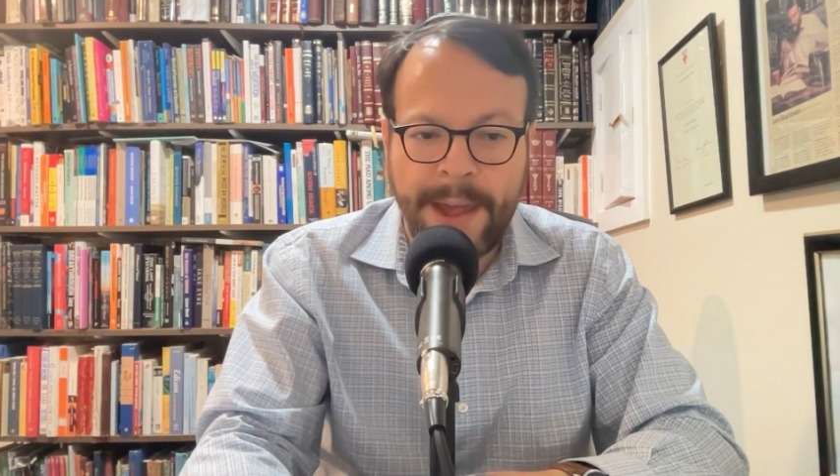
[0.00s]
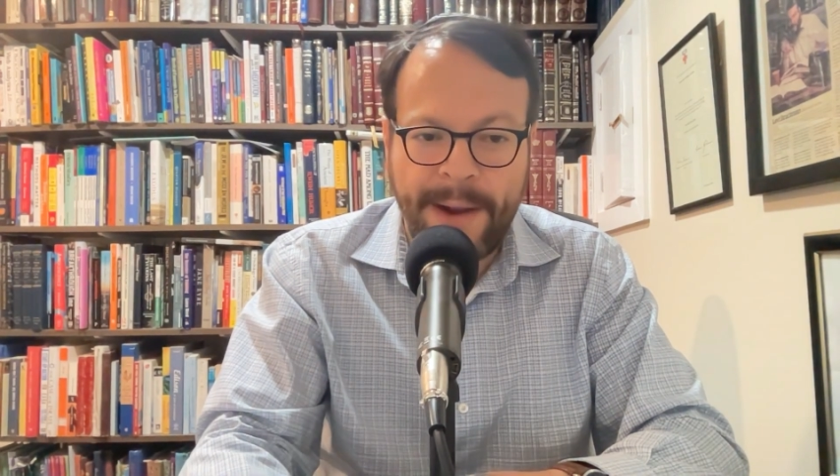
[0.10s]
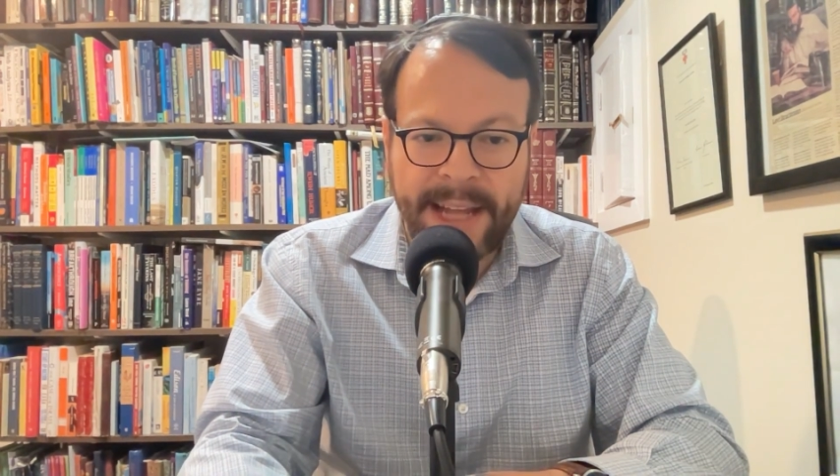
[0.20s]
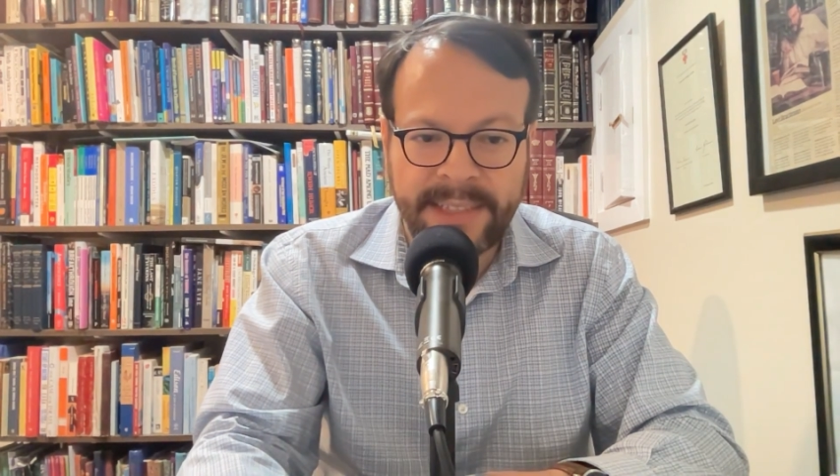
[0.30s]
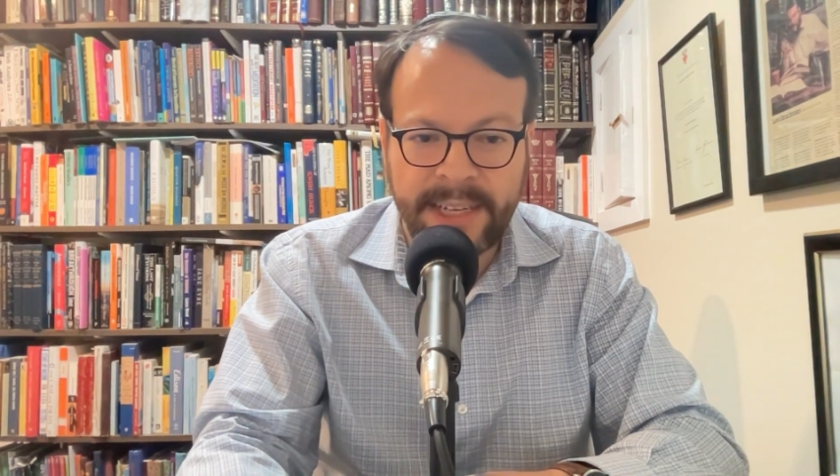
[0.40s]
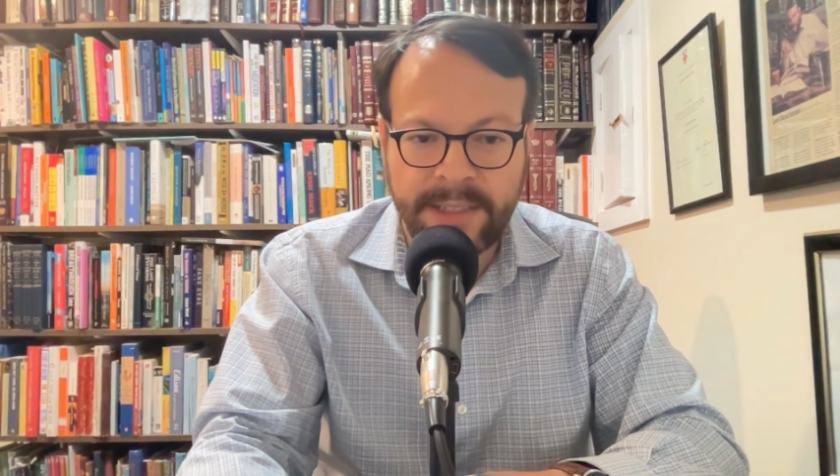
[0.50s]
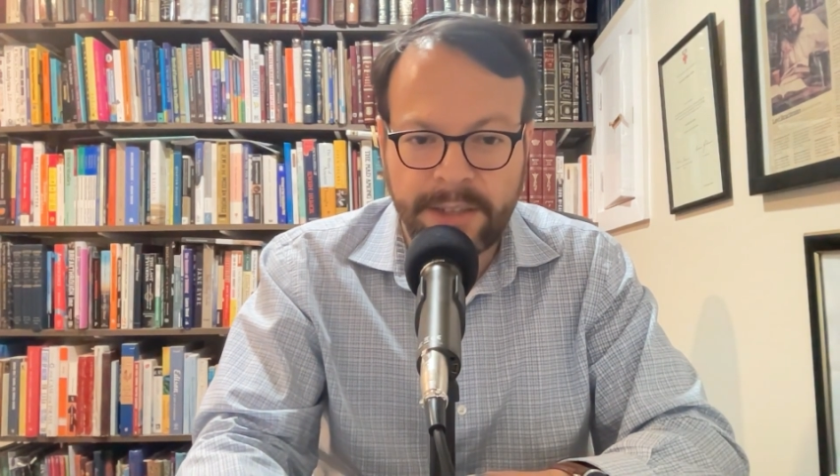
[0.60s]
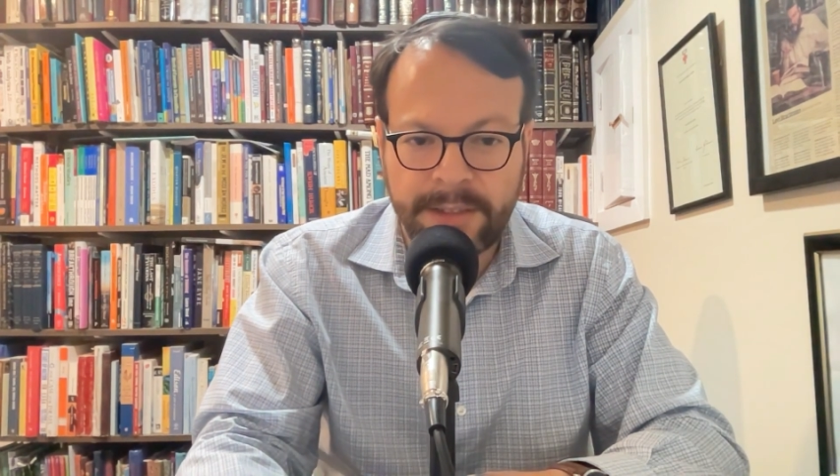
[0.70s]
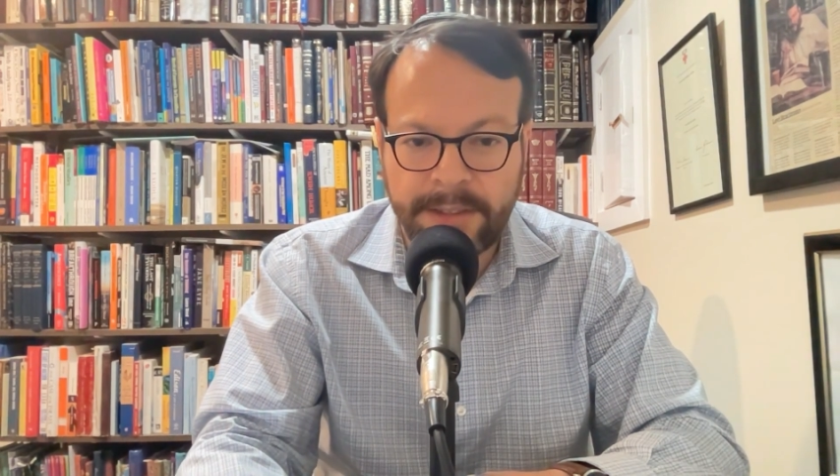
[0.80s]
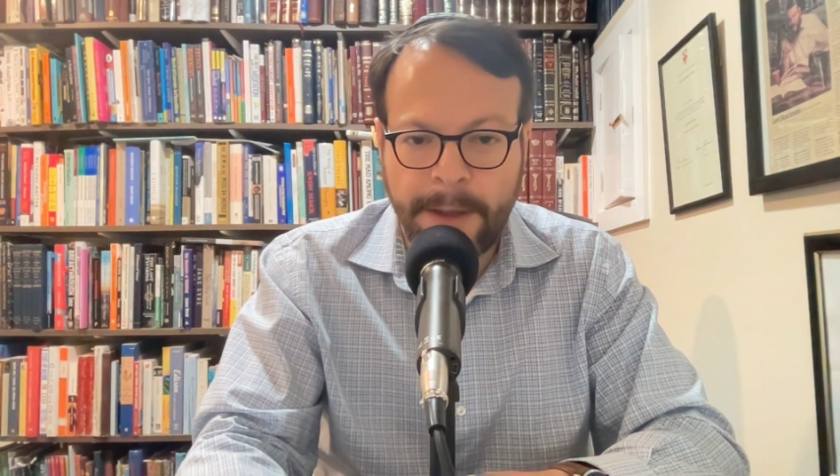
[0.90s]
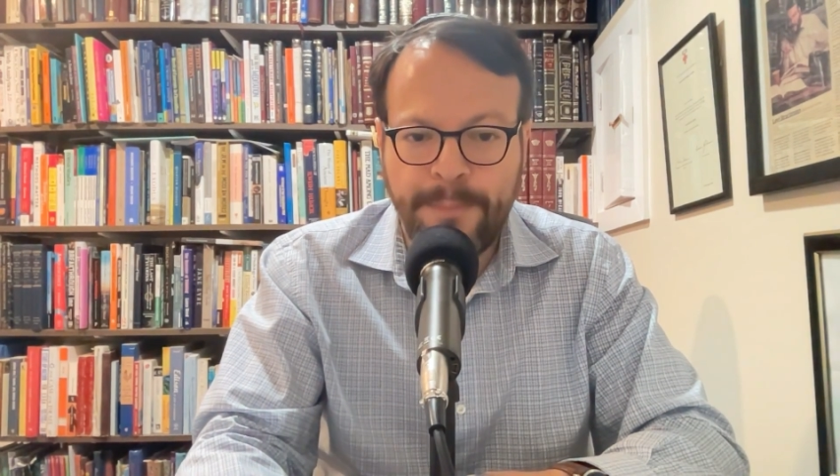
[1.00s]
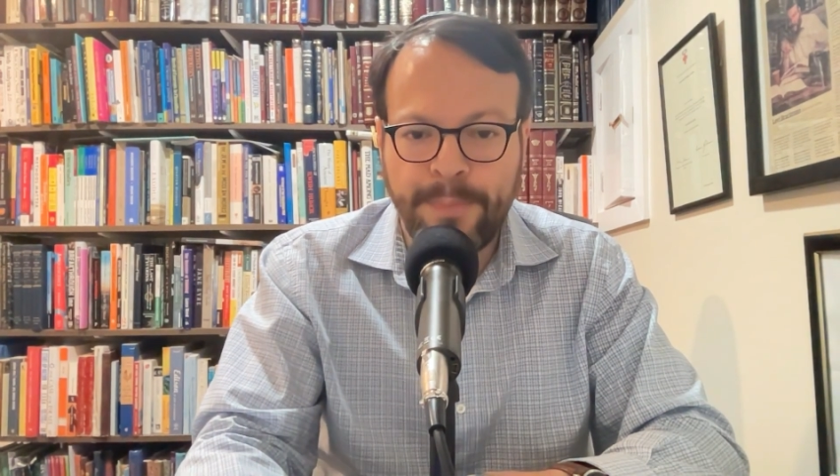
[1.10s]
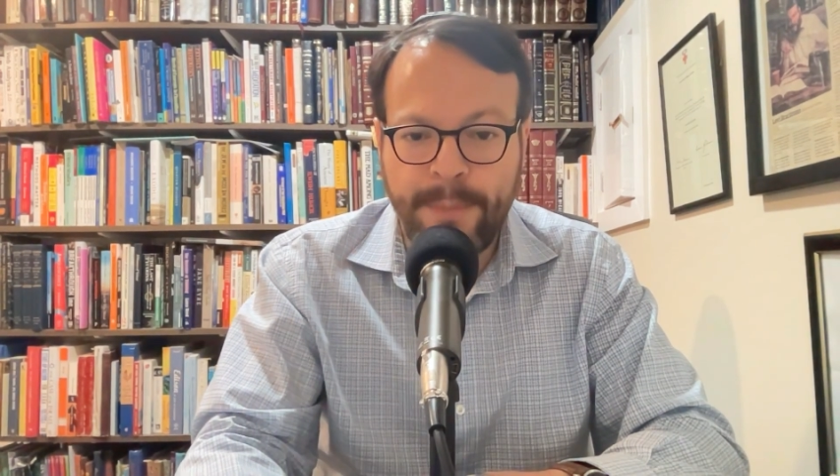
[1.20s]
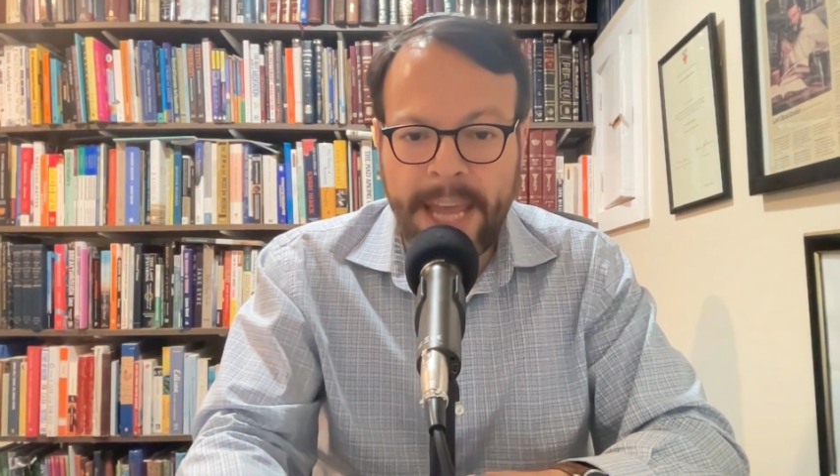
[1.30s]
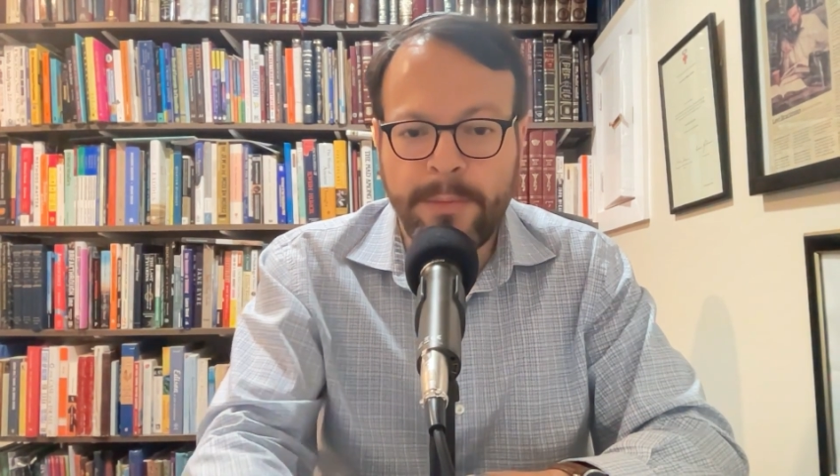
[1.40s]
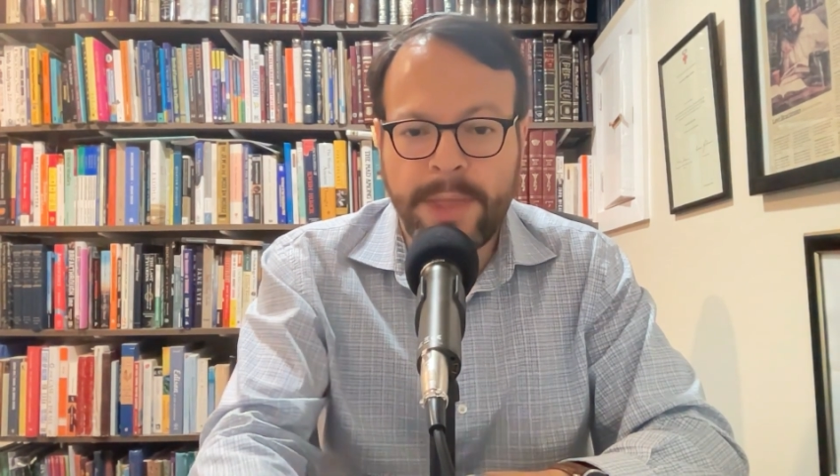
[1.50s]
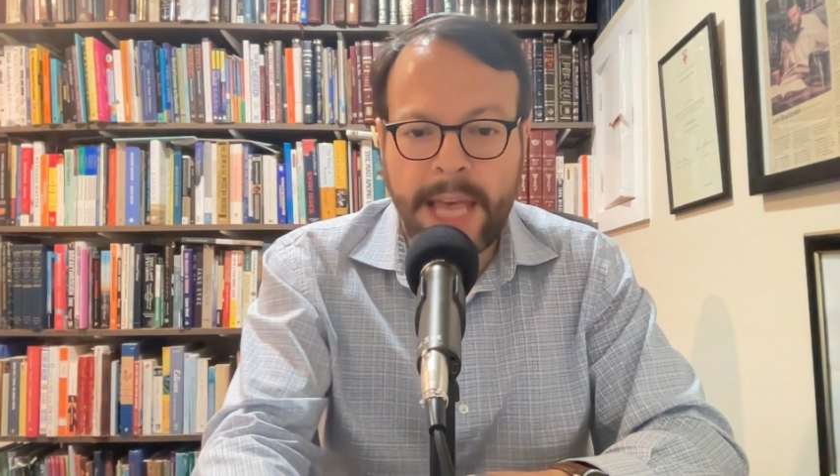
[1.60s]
their ancestors, made with